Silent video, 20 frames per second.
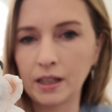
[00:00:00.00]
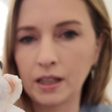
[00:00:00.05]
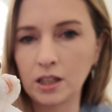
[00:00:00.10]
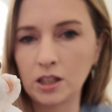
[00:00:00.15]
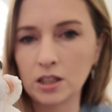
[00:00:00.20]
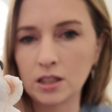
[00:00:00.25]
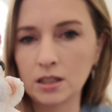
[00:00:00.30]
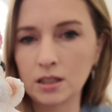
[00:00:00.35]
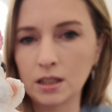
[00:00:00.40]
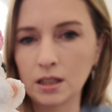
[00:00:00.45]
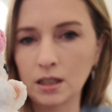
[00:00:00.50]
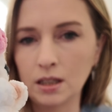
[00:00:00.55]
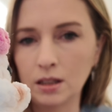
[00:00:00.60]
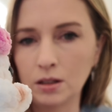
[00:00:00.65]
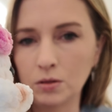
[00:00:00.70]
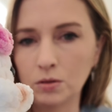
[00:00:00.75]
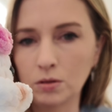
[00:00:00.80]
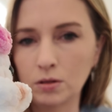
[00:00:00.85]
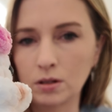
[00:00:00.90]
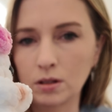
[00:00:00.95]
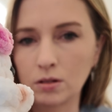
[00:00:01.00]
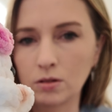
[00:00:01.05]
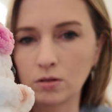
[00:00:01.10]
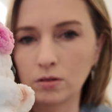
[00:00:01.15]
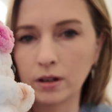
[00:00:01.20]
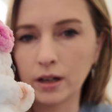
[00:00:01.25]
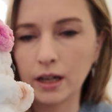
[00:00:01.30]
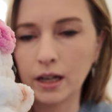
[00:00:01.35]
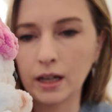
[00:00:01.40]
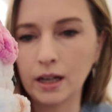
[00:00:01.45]
and they just didn't look
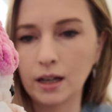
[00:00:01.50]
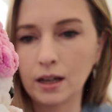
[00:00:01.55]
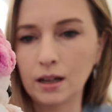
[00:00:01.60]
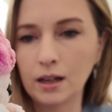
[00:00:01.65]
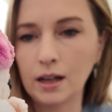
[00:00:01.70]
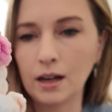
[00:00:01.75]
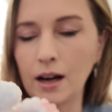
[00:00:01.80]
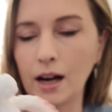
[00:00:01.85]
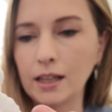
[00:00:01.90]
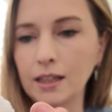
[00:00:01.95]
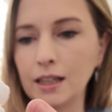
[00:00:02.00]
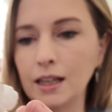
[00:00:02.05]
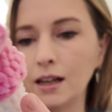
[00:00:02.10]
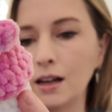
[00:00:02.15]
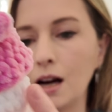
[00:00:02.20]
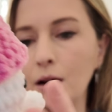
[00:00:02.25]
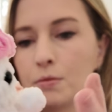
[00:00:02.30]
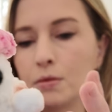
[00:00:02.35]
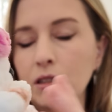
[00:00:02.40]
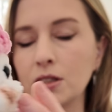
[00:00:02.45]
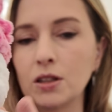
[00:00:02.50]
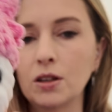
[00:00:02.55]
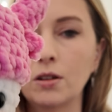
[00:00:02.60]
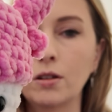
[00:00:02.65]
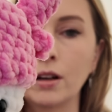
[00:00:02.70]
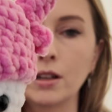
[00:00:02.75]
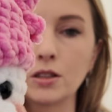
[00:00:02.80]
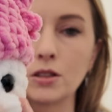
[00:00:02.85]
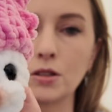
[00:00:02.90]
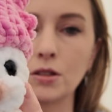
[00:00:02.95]
great. And I think I'm just not
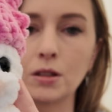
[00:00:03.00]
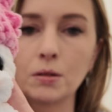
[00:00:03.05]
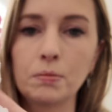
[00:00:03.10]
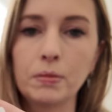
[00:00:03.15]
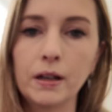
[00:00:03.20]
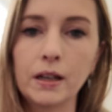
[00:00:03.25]
going to do the